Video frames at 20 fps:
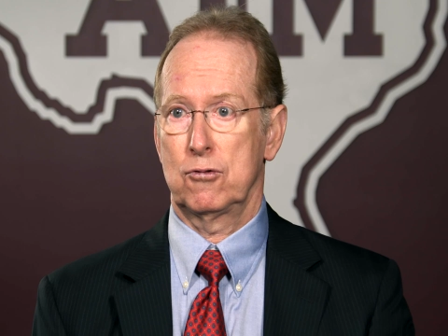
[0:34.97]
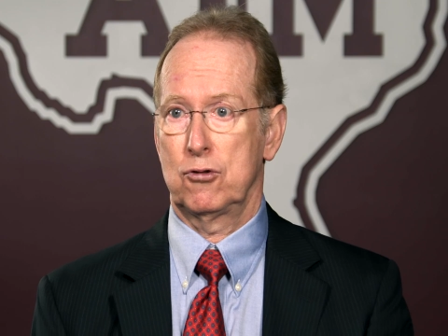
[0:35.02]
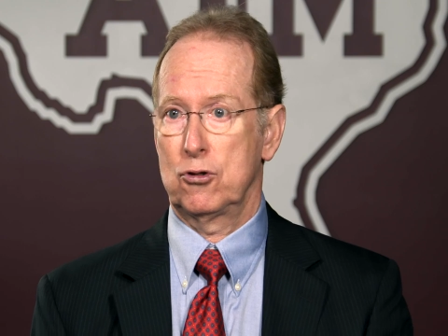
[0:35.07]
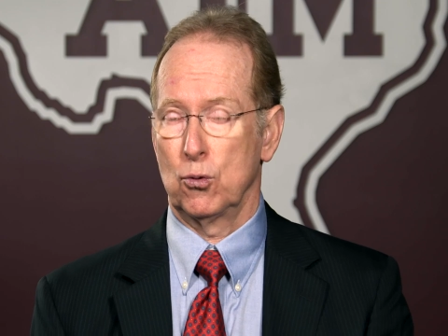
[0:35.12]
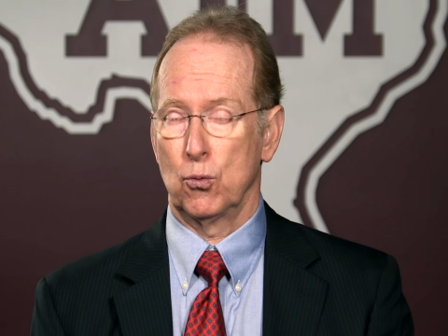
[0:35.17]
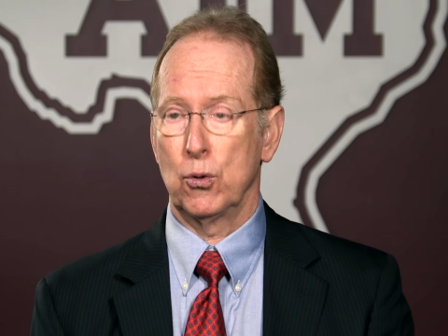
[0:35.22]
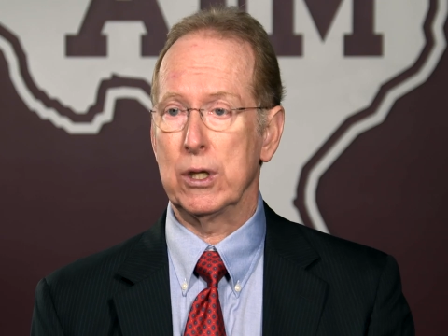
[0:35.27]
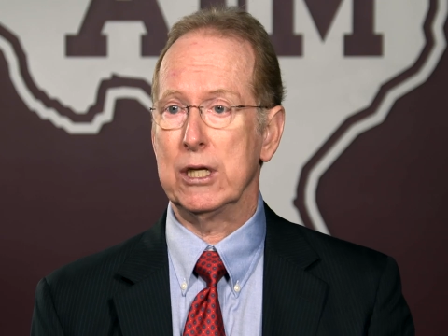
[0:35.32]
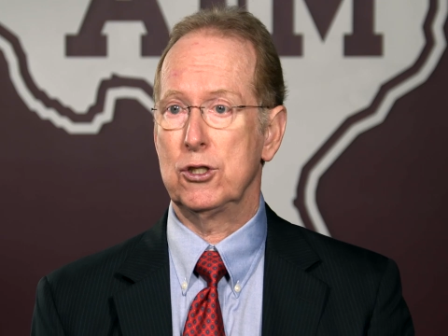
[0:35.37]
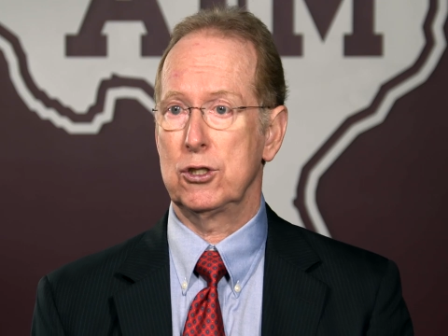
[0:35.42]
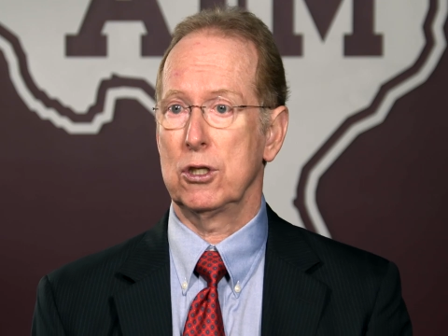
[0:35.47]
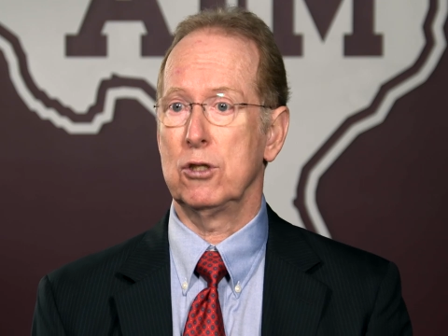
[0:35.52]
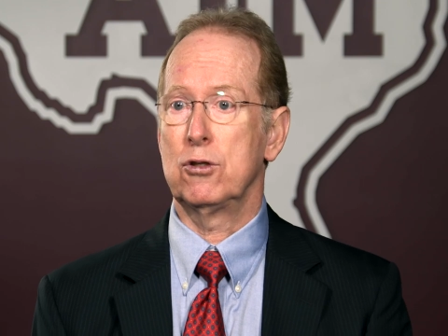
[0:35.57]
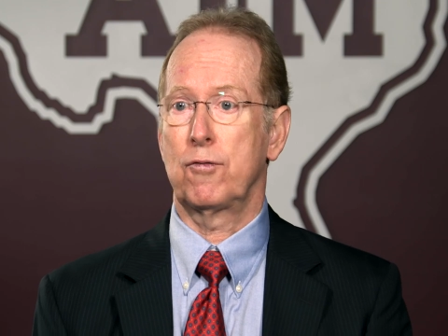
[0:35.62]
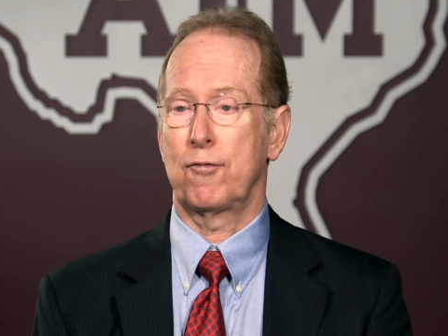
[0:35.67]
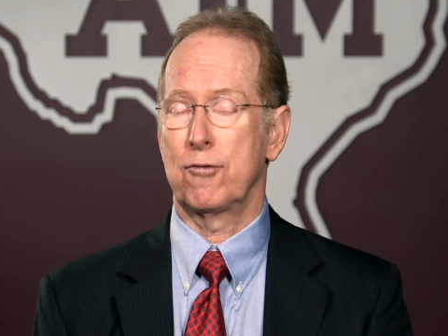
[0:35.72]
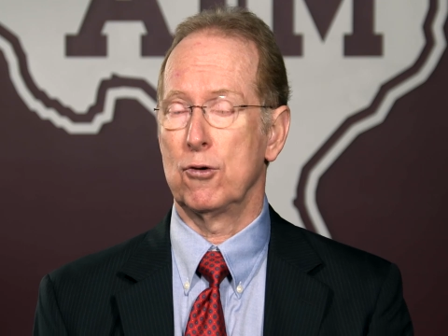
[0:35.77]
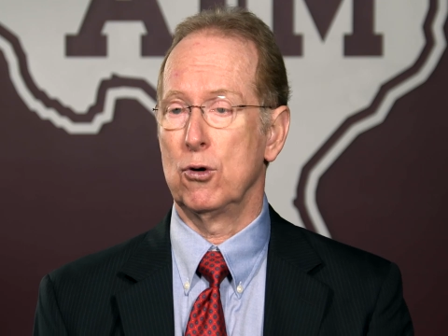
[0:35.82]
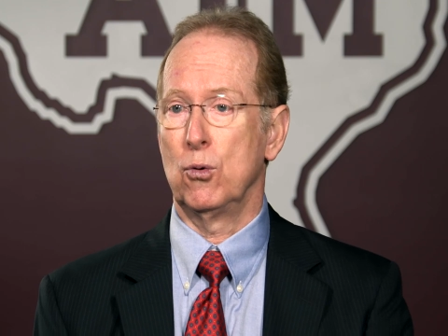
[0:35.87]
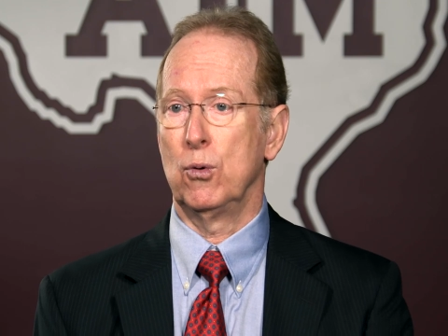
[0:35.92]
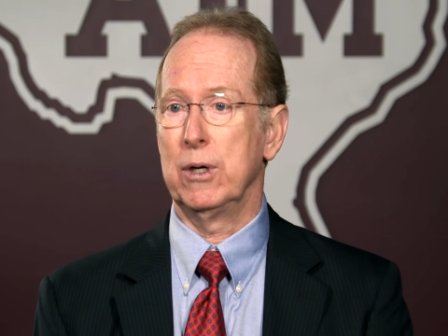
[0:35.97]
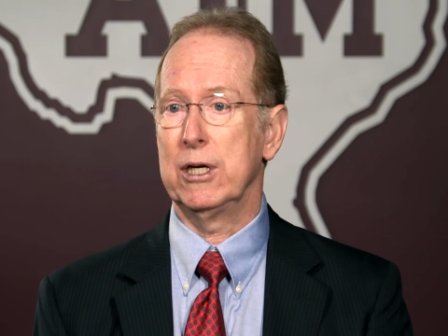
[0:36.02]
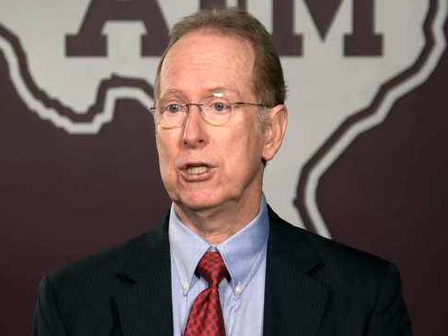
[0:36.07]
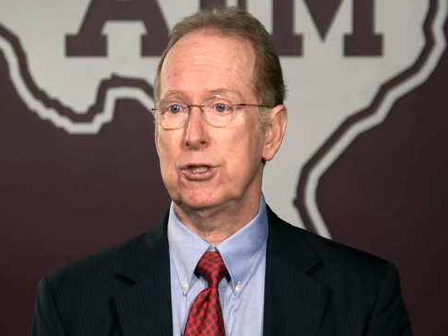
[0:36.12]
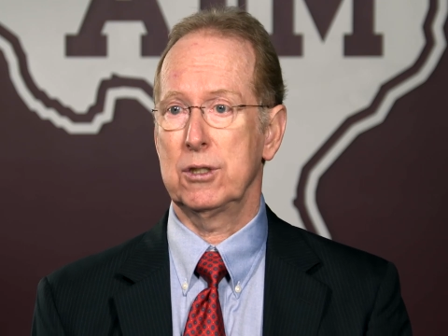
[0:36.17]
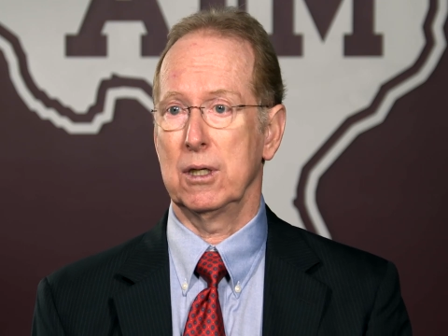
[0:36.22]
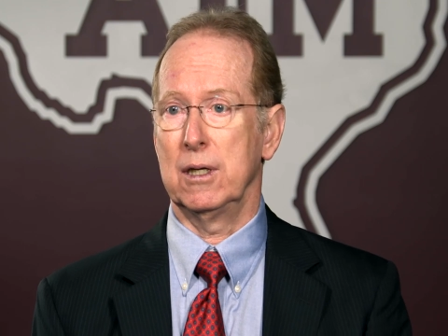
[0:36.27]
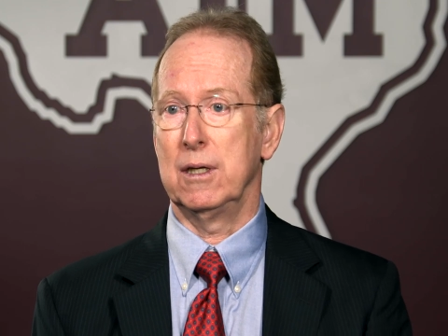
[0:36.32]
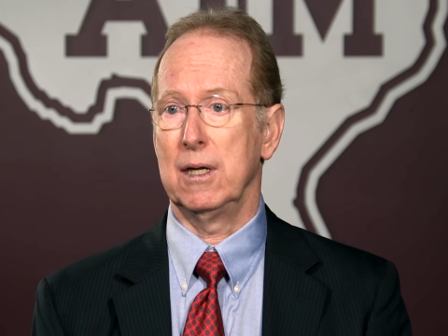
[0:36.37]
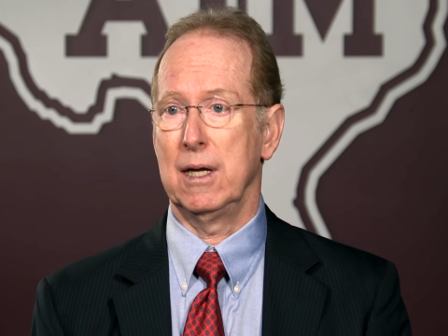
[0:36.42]
to reach its
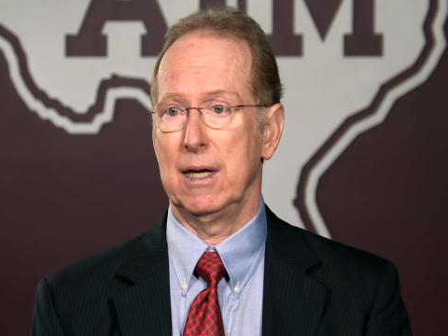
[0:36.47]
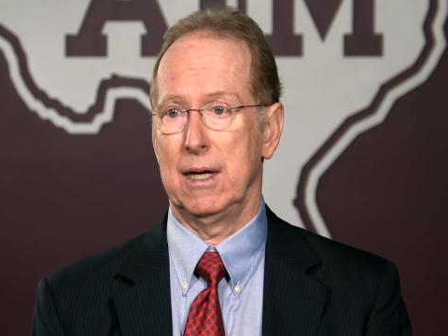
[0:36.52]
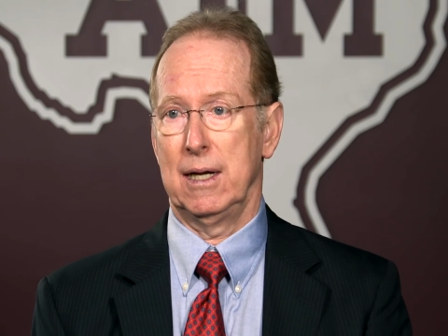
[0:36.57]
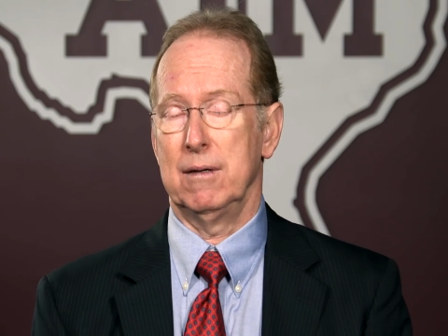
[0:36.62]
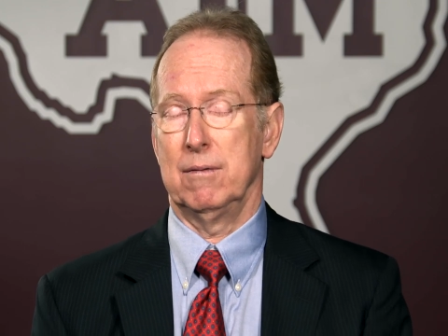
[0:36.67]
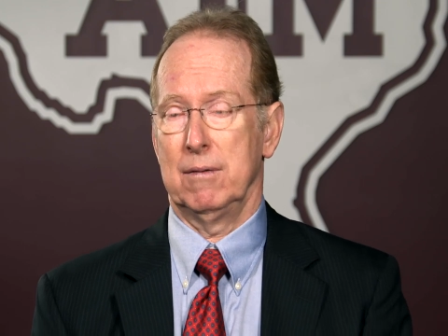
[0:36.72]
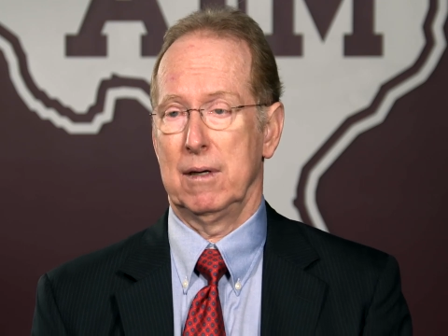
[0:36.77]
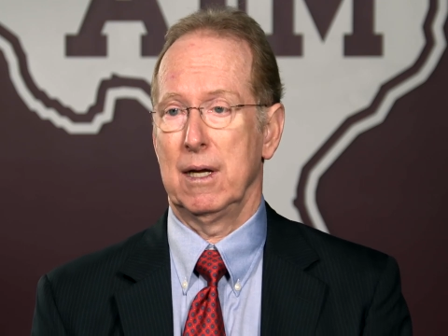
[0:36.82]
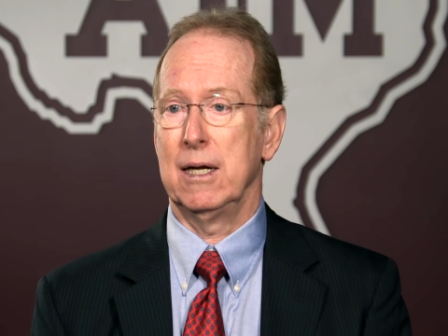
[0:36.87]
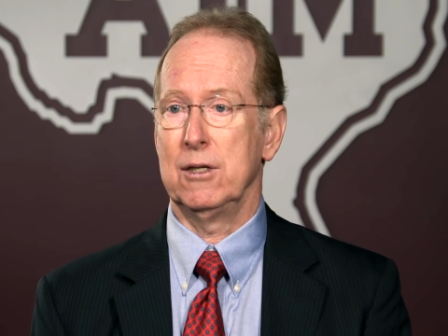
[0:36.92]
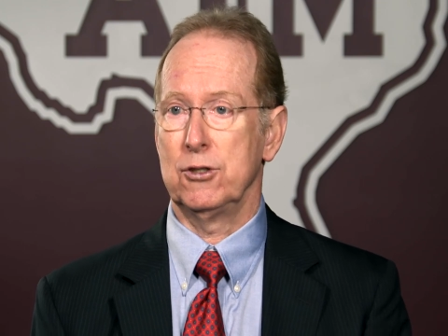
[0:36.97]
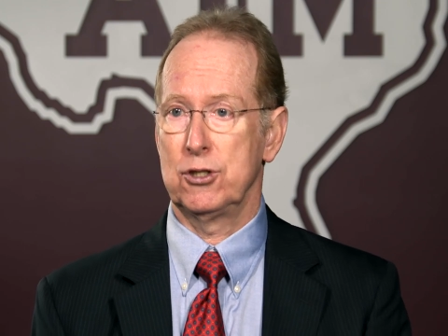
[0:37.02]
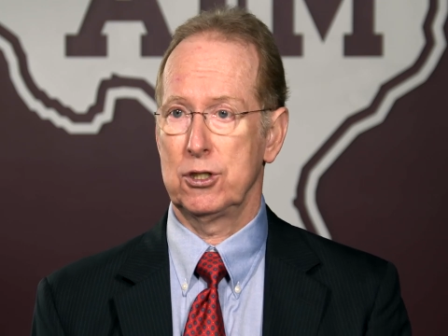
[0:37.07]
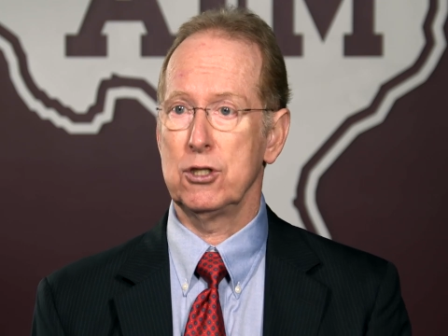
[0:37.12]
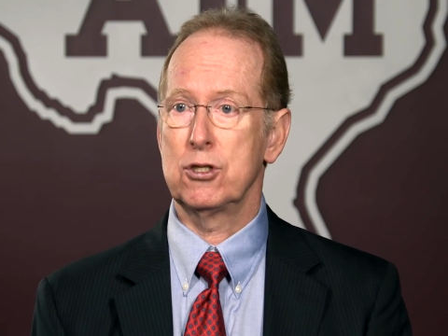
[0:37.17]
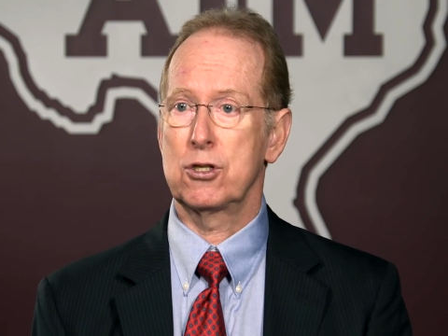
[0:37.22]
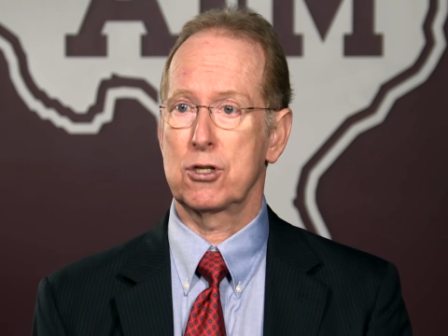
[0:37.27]
fruition, and she